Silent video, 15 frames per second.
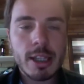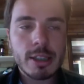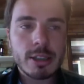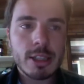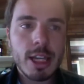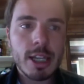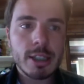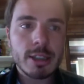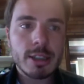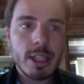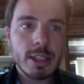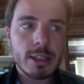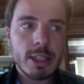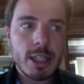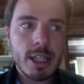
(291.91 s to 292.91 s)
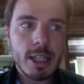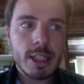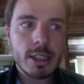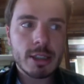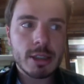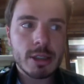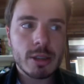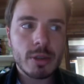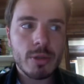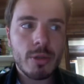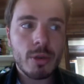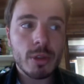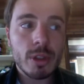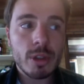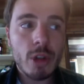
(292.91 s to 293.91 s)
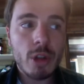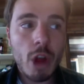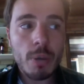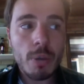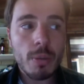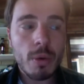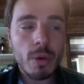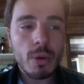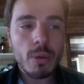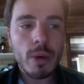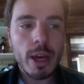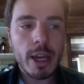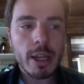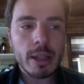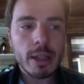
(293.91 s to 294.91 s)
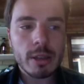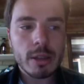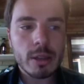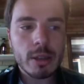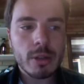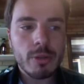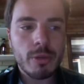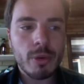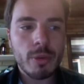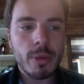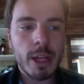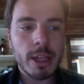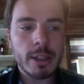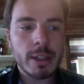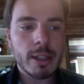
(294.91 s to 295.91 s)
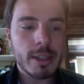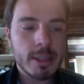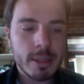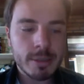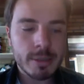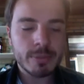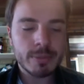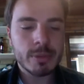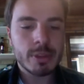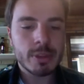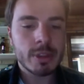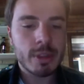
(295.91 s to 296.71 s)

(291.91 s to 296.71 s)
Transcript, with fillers: uh, it takes at least for the normal way, from like um,